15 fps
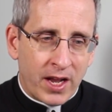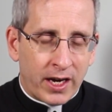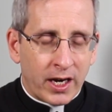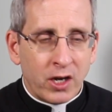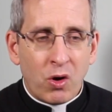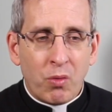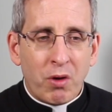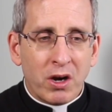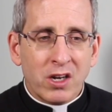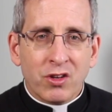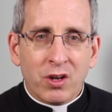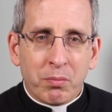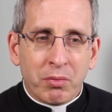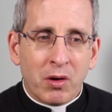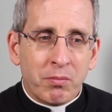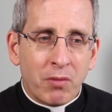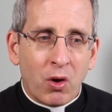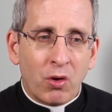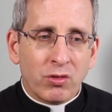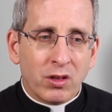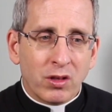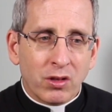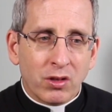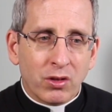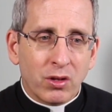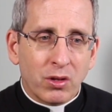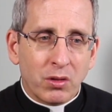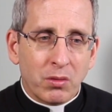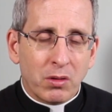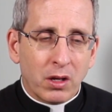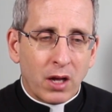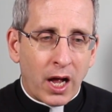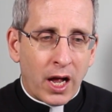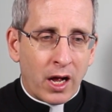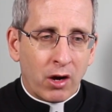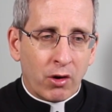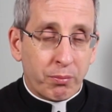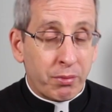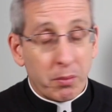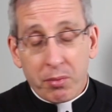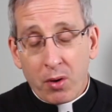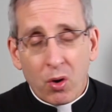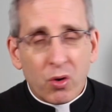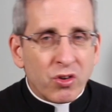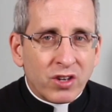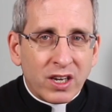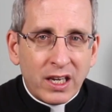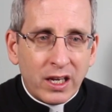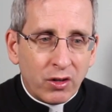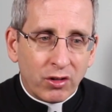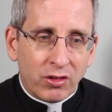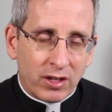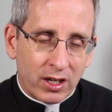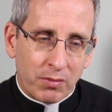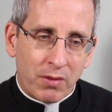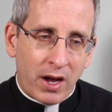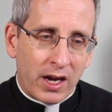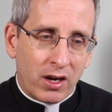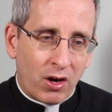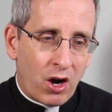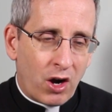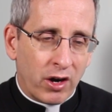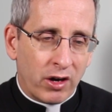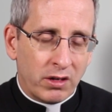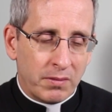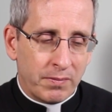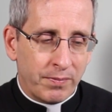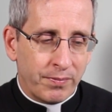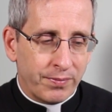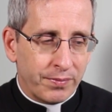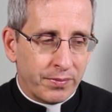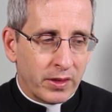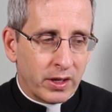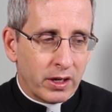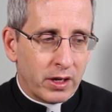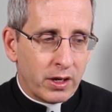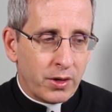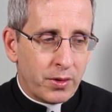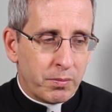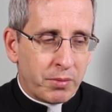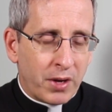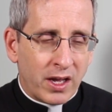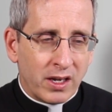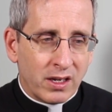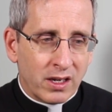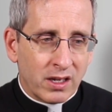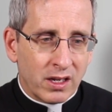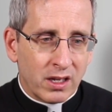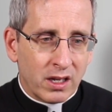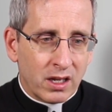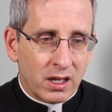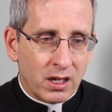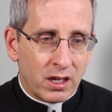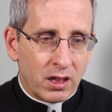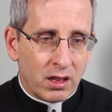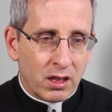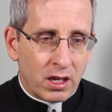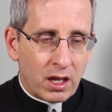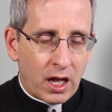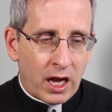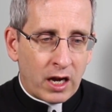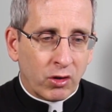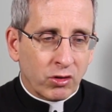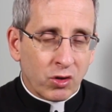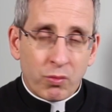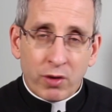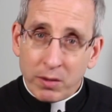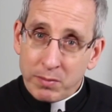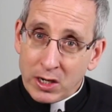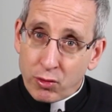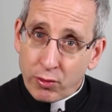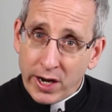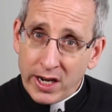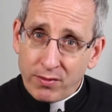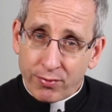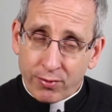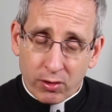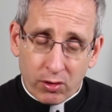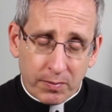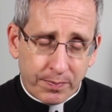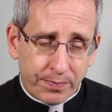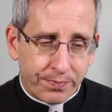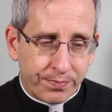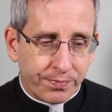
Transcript: And I don't want it to promote uh, propose guilt in my heart, but I also want to be grateful.